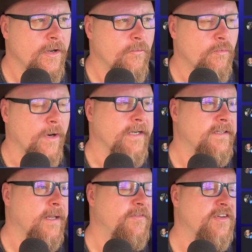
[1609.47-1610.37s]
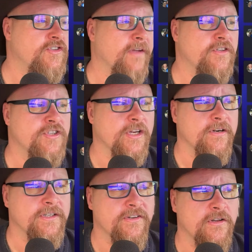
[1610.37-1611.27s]
Right. Deb says you have to
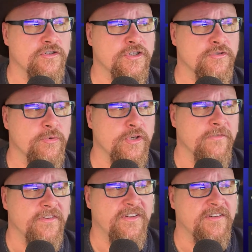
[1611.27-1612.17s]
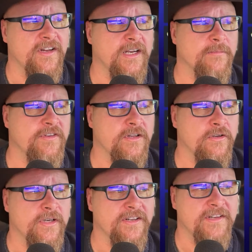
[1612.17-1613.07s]
generate disclosures when you have the 6 items,
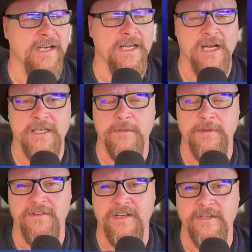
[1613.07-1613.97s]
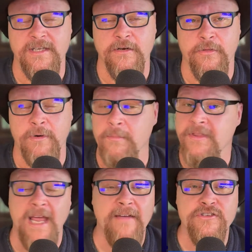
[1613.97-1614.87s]
including stating occupancy on the 1003, but
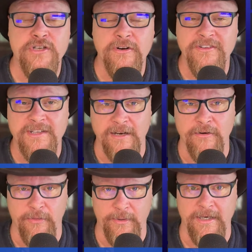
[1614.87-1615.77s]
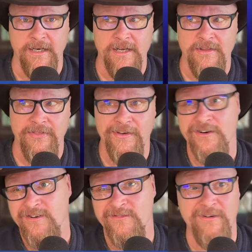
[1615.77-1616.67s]
they haven't showed us a 1003.
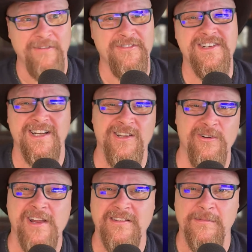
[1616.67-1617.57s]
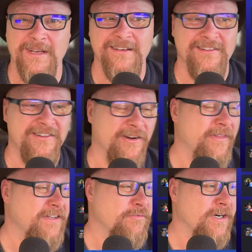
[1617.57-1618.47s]
They're referencing a loan estimate. So
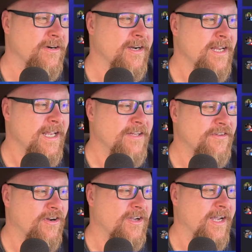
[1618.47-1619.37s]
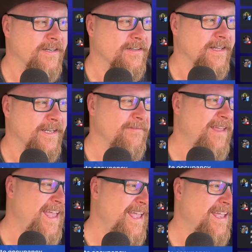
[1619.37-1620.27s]
that's where it's all kind of like,
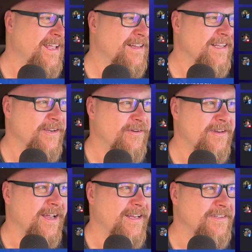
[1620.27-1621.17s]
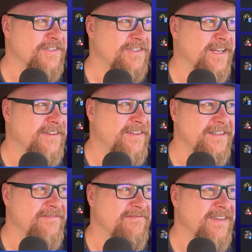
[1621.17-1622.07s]
it just doesn't